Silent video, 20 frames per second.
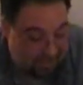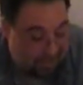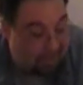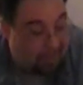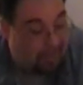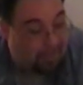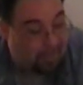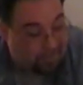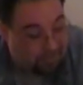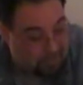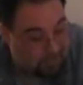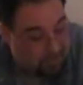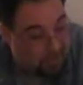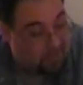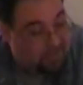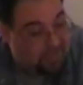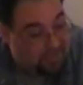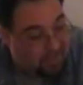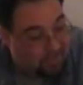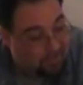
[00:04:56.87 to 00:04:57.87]
Larry Holmes,
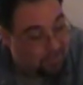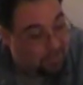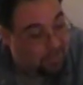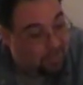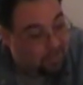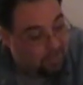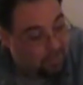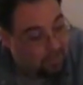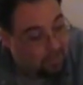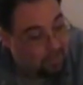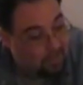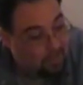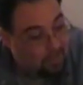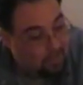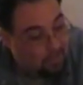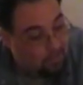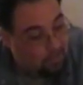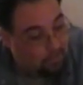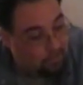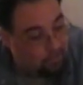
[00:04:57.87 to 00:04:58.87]
most definitely.
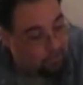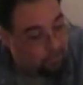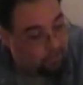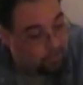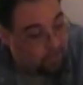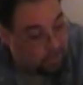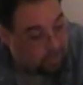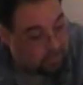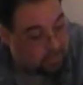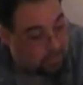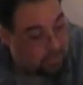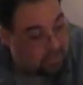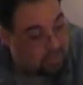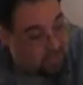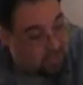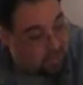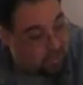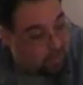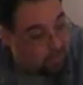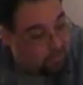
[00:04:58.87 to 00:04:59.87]
He also beat
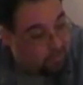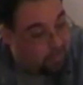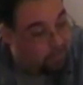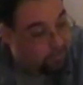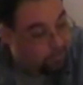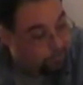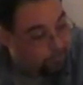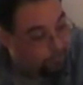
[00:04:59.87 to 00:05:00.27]
Jerry Cooney.